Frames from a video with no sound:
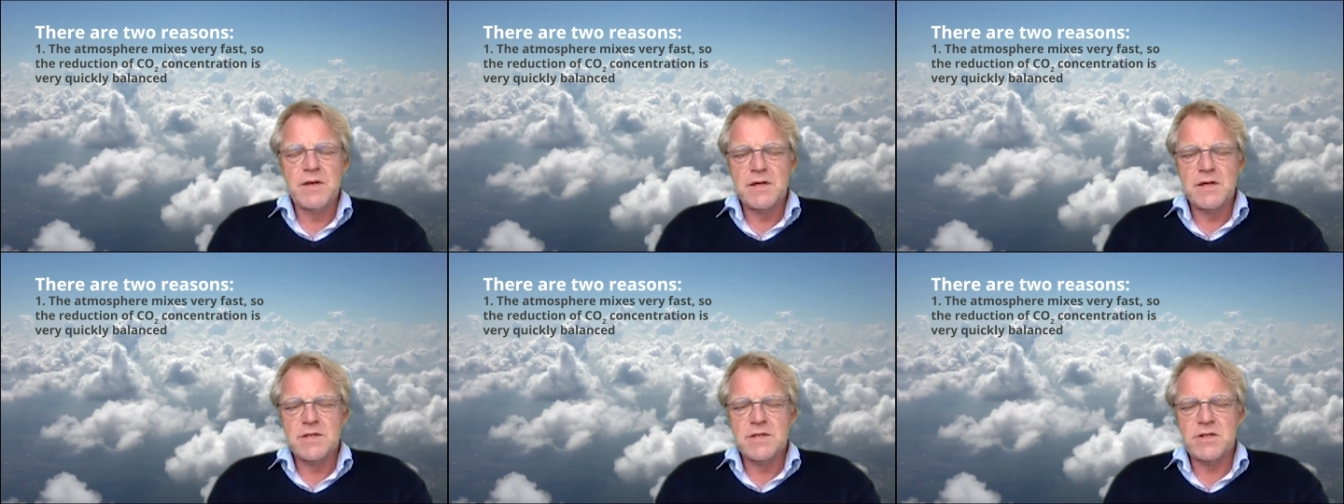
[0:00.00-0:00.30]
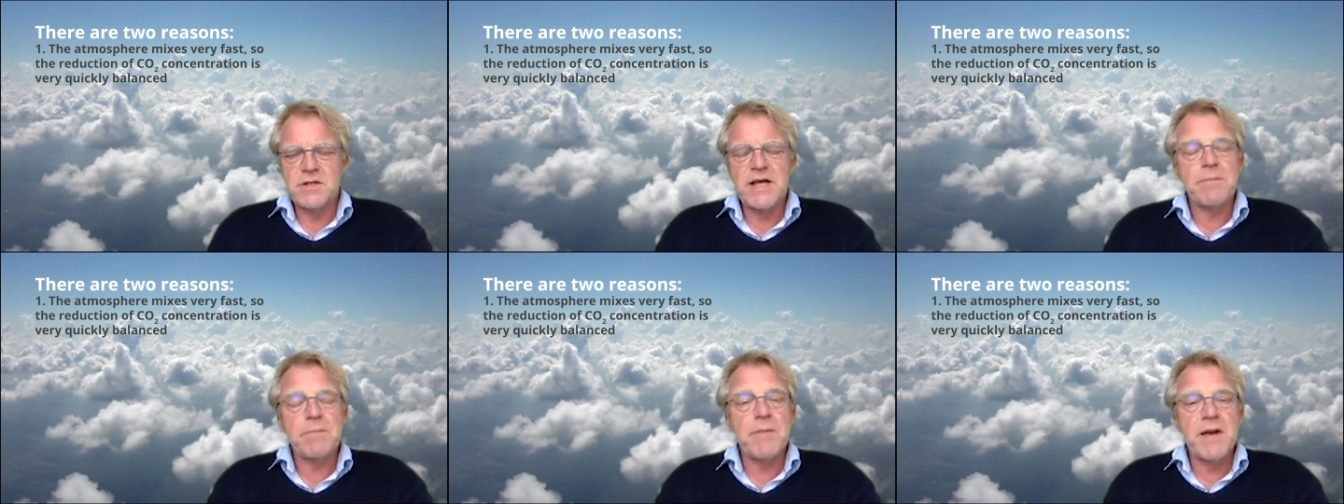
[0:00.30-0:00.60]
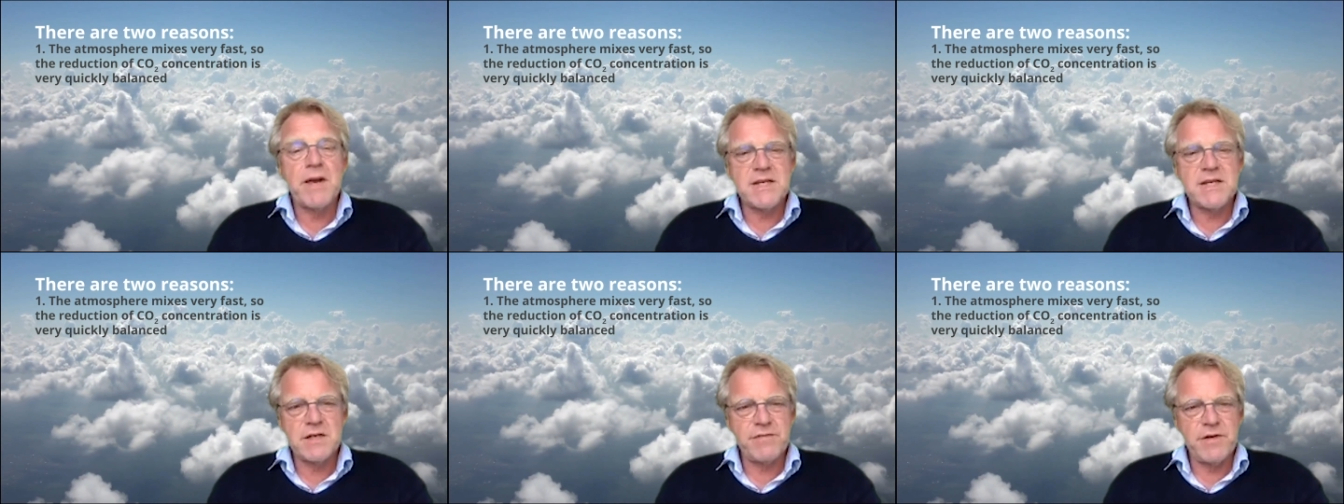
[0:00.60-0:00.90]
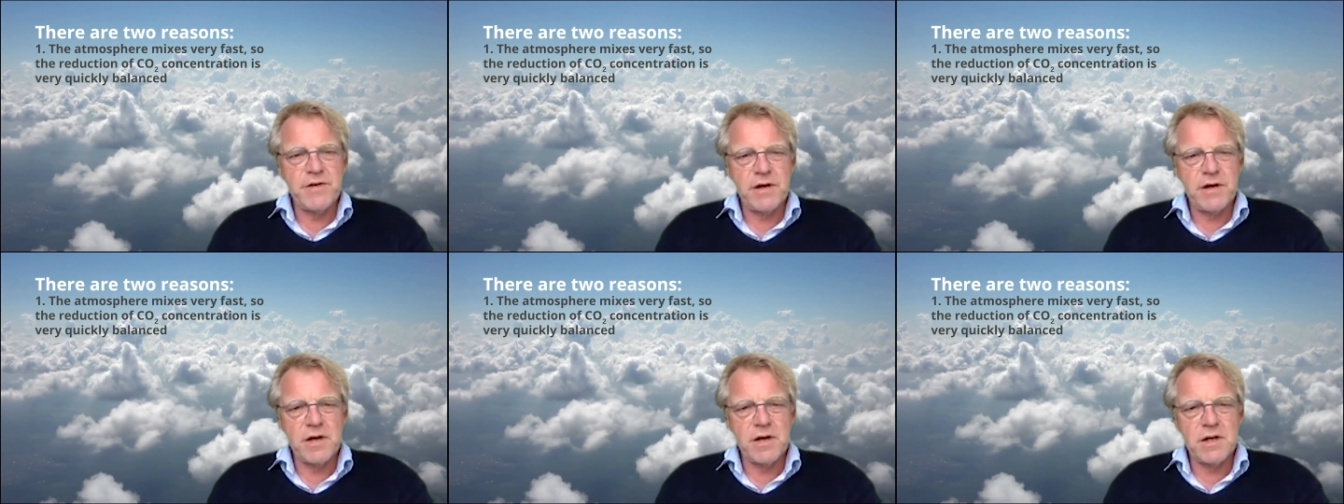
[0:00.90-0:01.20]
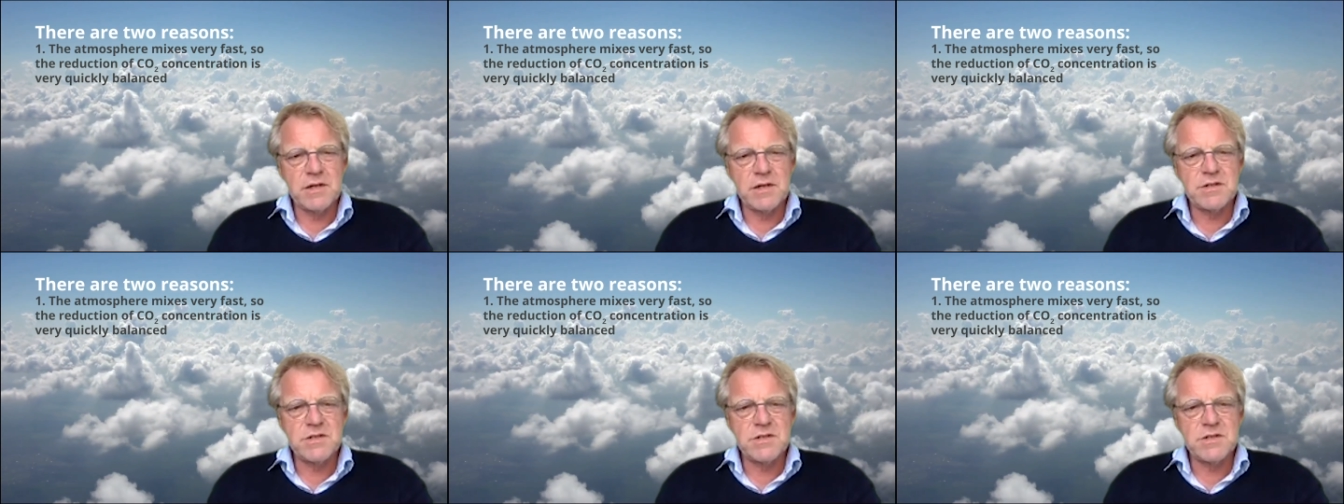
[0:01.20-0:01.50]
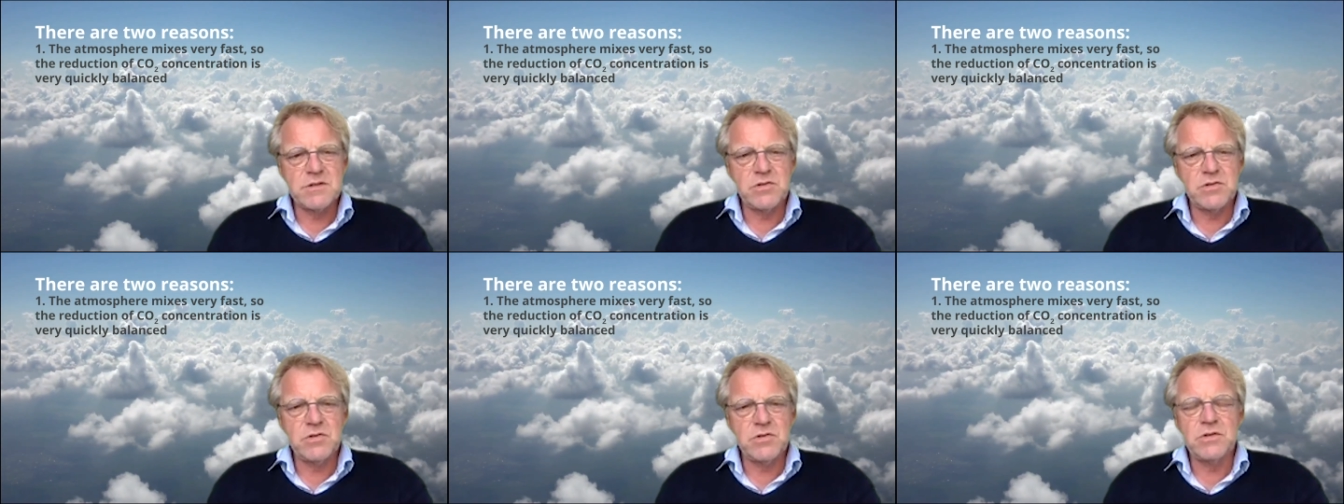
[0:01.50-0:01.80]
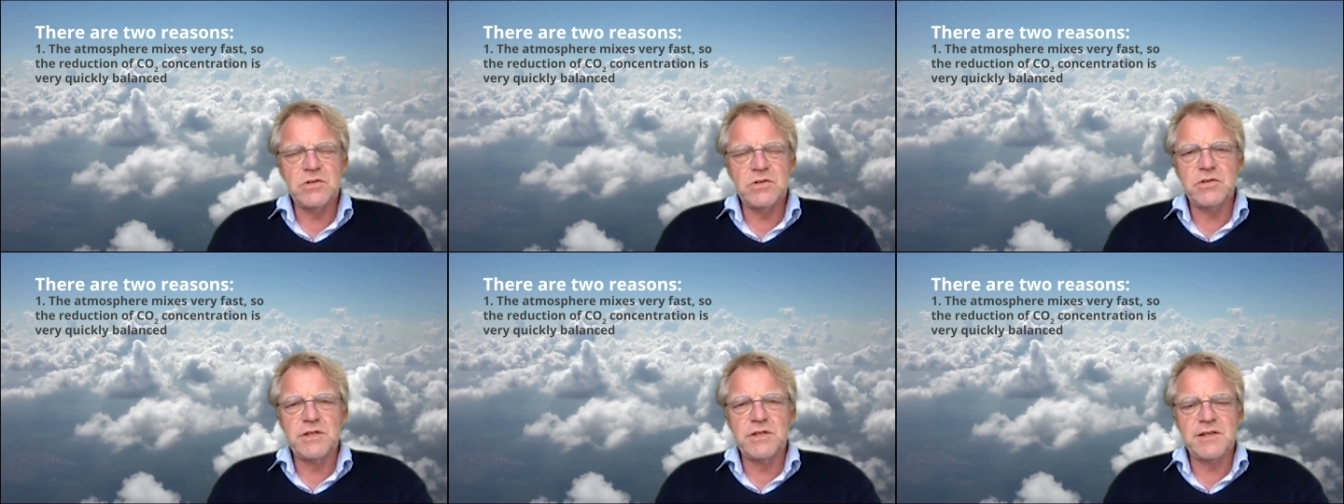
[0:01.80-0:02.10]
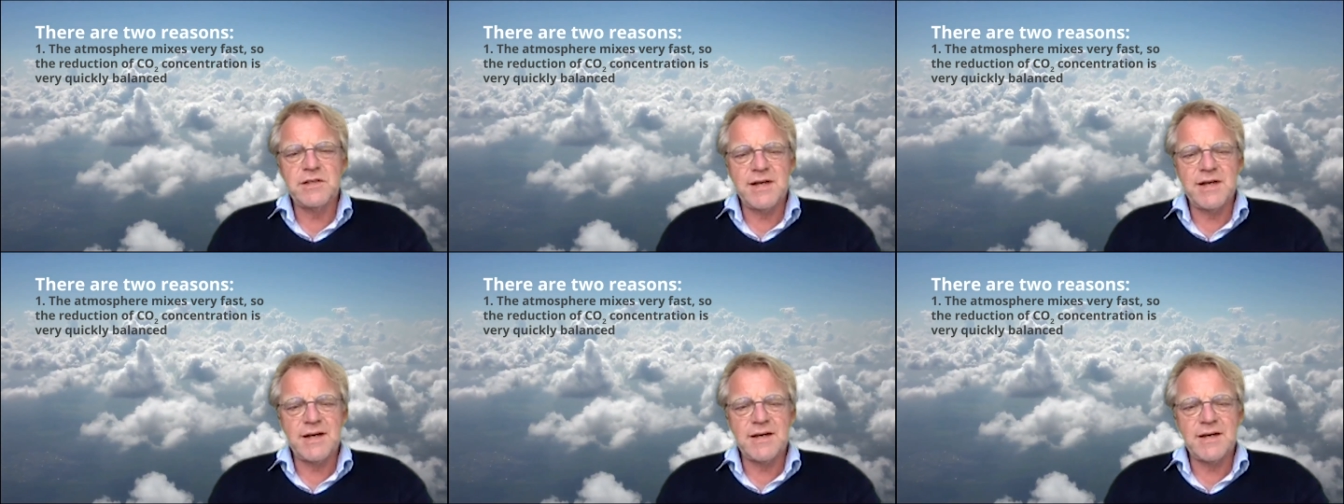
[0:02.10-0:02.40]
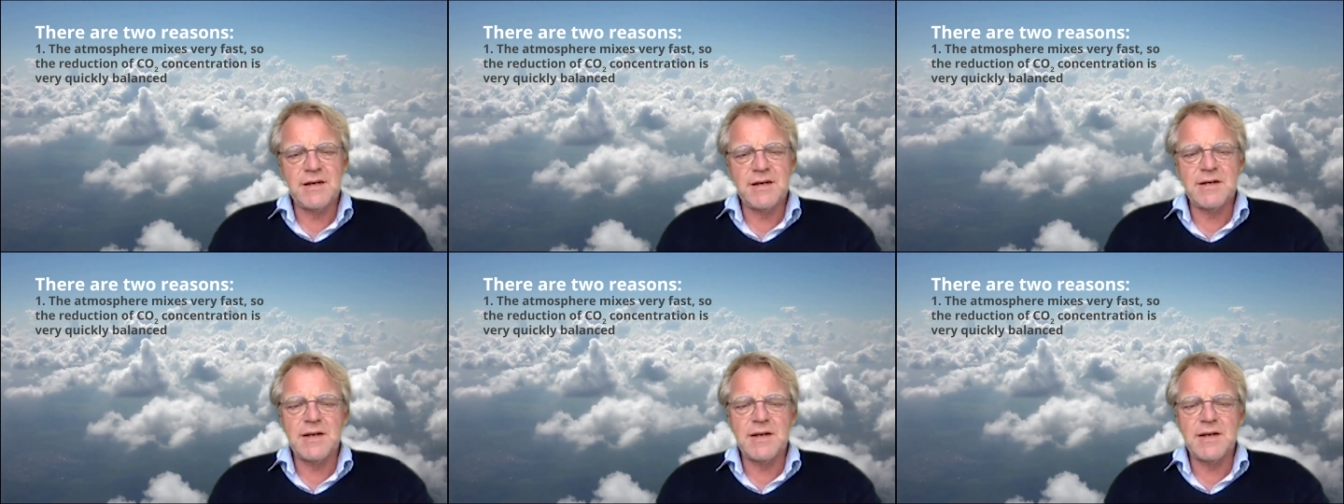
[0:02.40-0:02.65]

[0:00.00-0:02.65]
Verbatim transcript: So that makes it very hard to, to detect it.